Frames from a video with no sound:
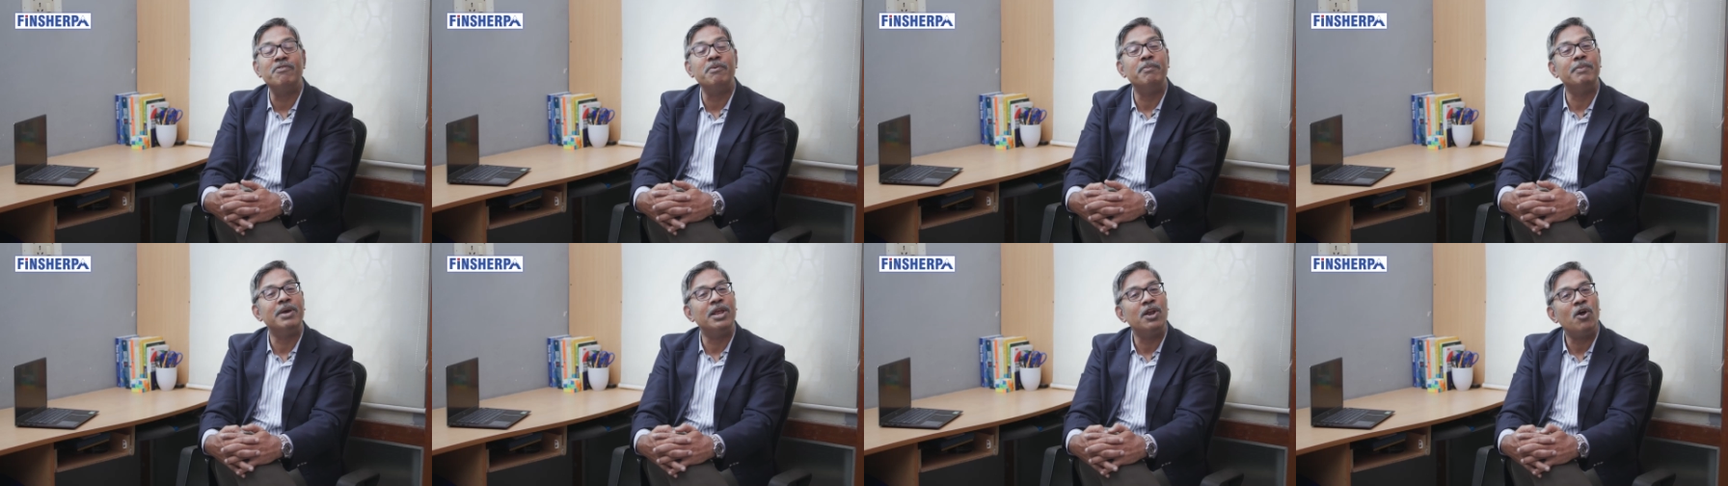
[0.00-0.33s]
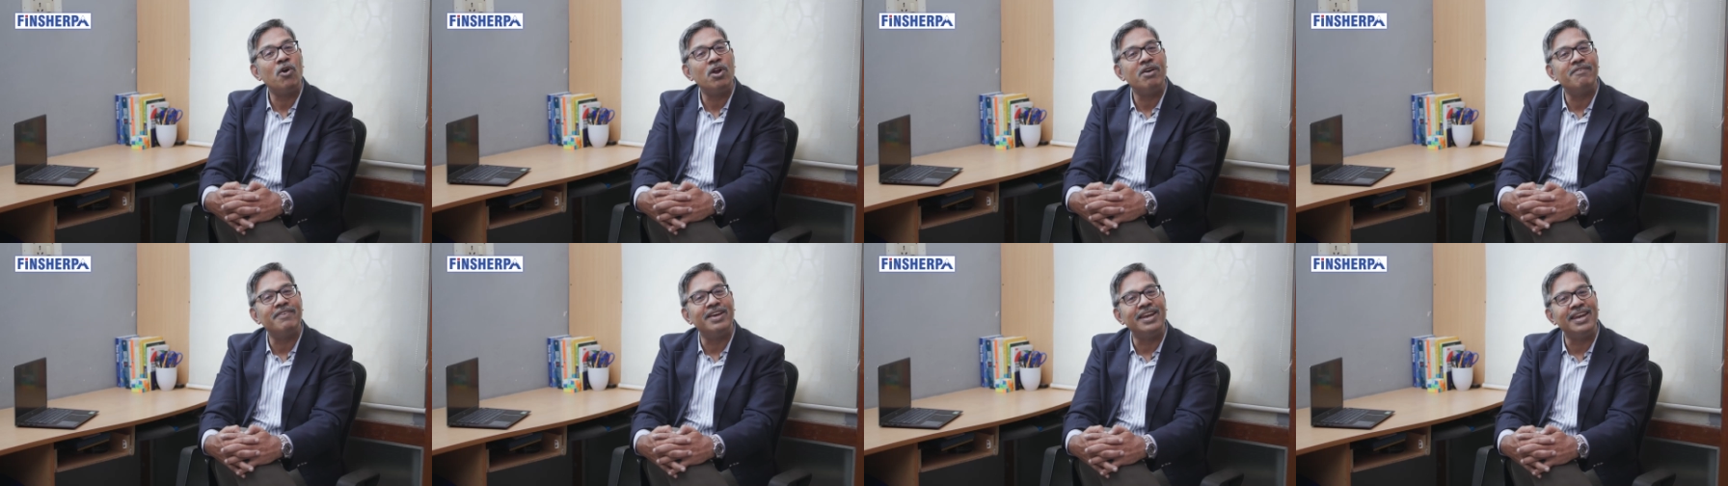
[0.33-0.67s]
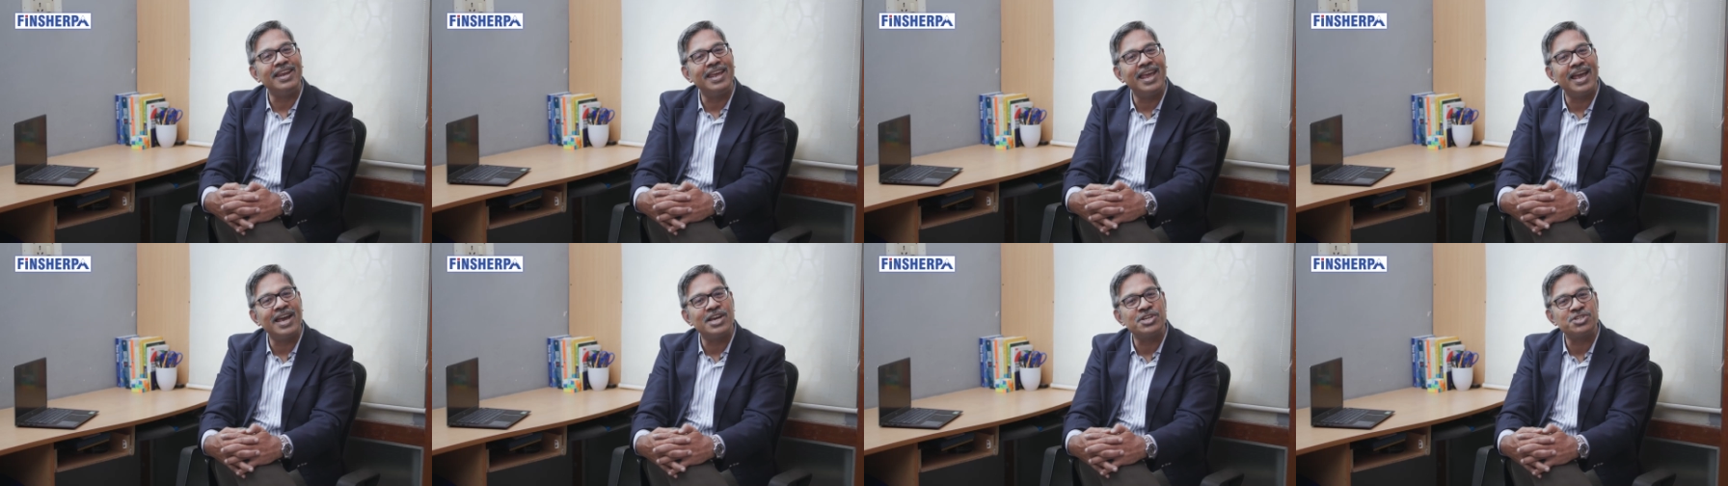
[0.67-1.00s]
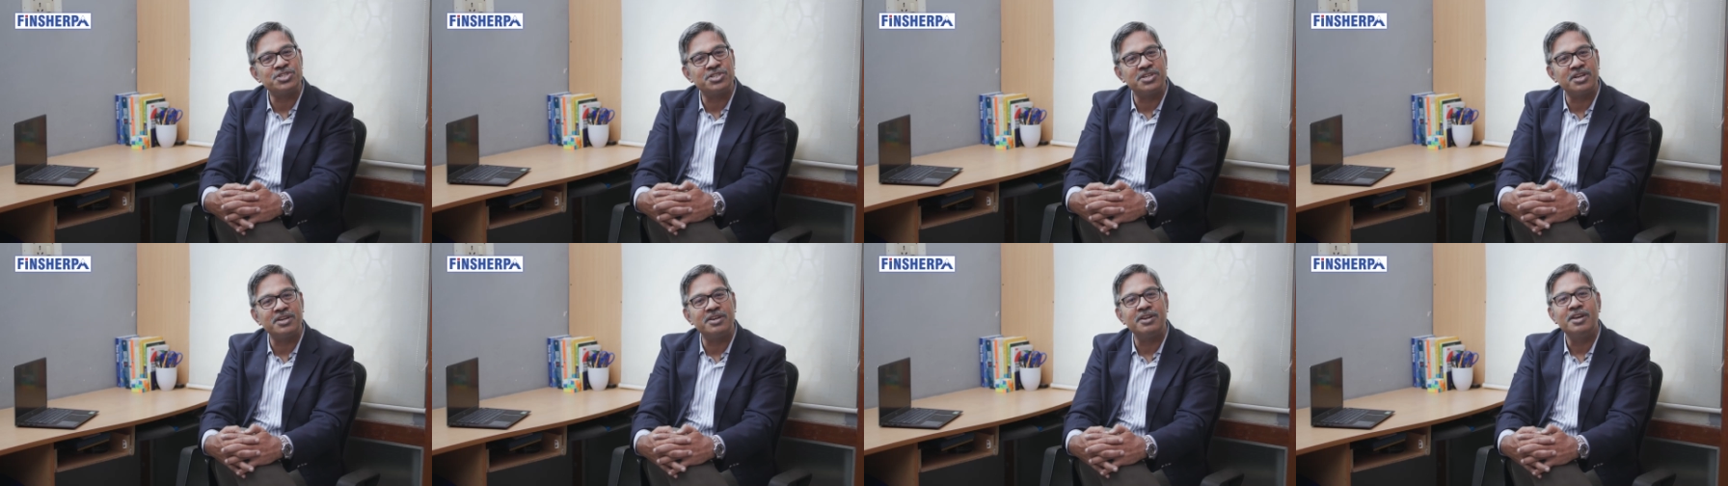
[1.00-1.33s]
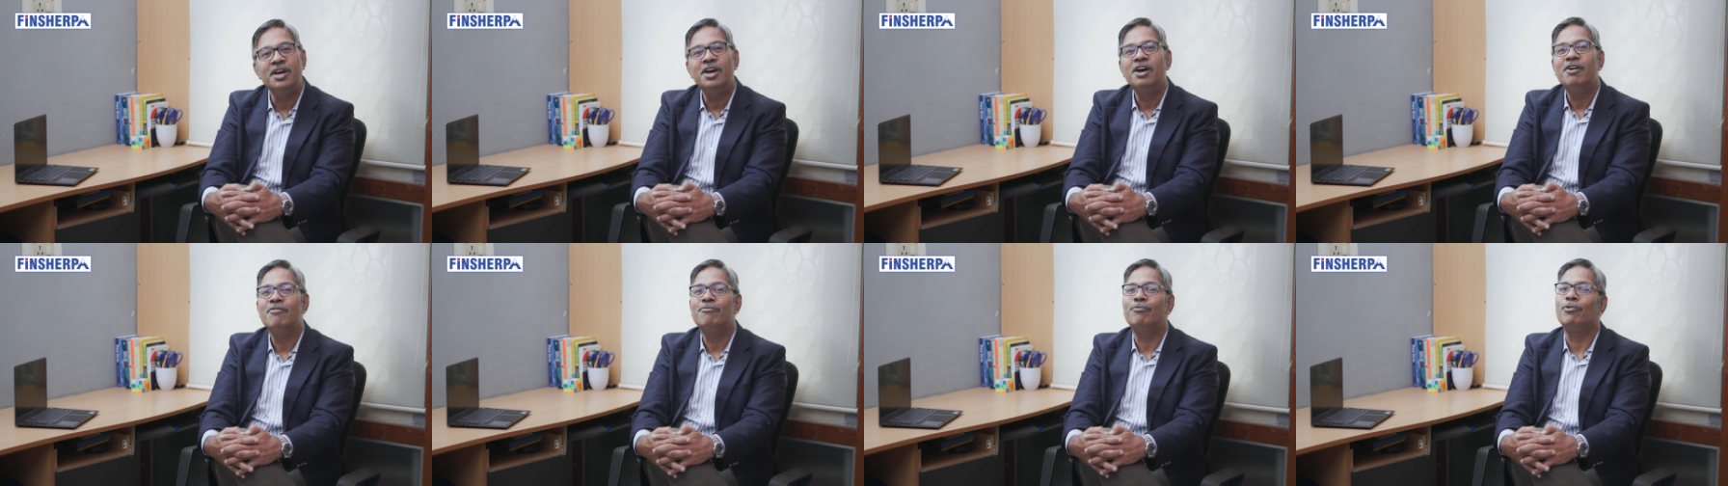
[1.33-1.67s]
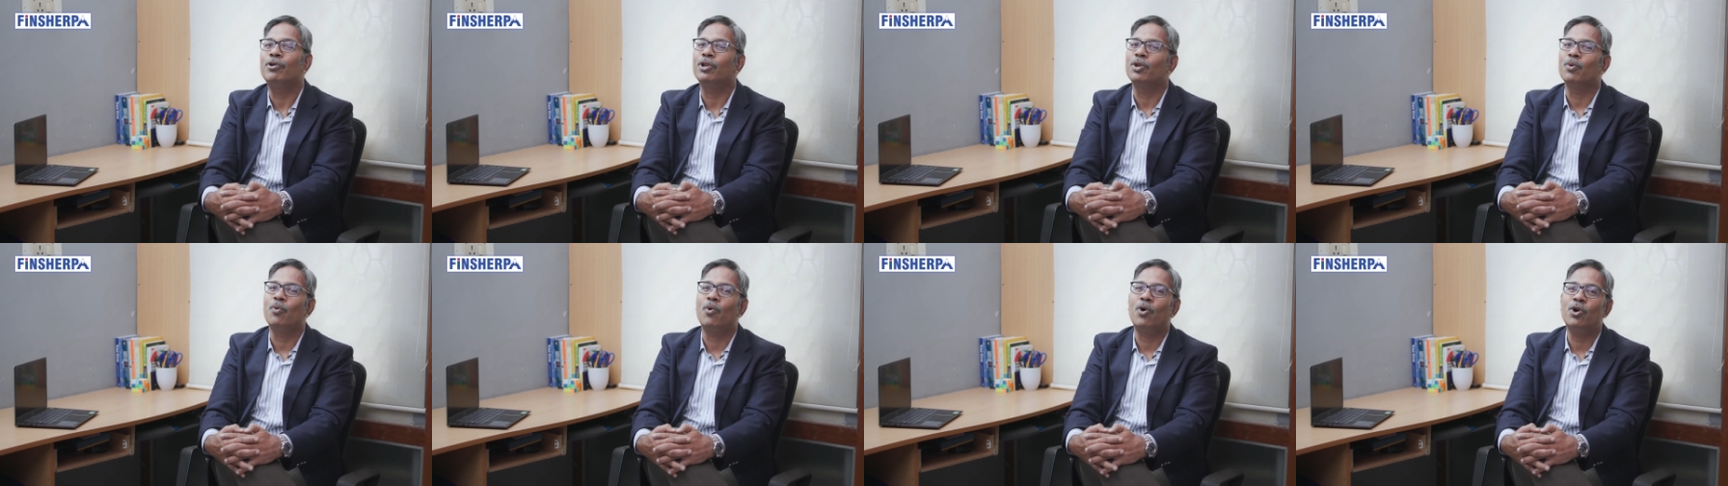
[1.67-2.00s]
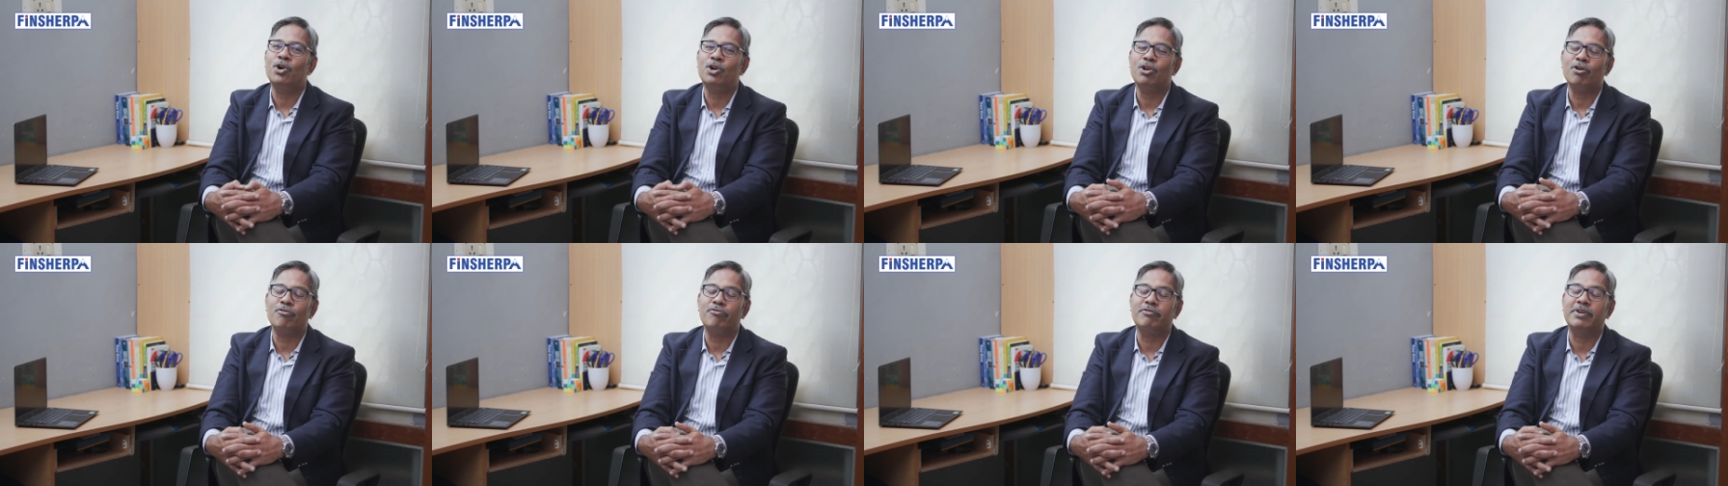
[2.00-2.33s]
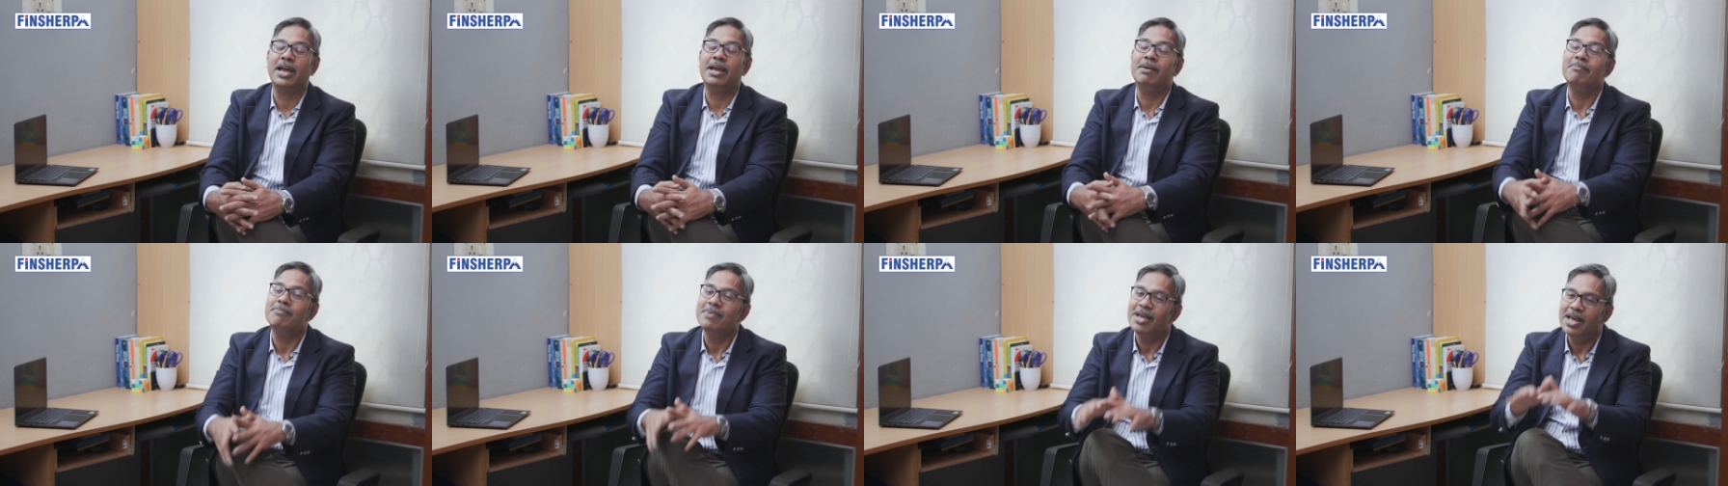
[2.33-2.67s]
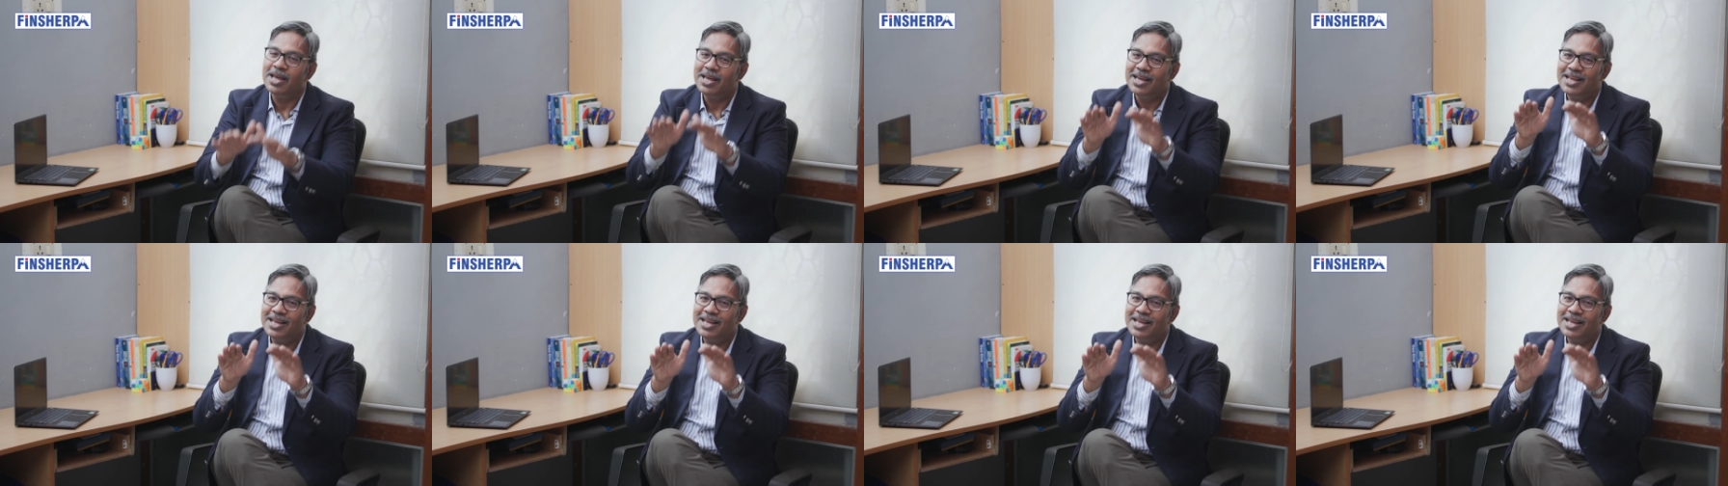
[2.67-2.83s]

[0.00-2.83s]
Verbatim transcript: We may not have encashed it for the want of time.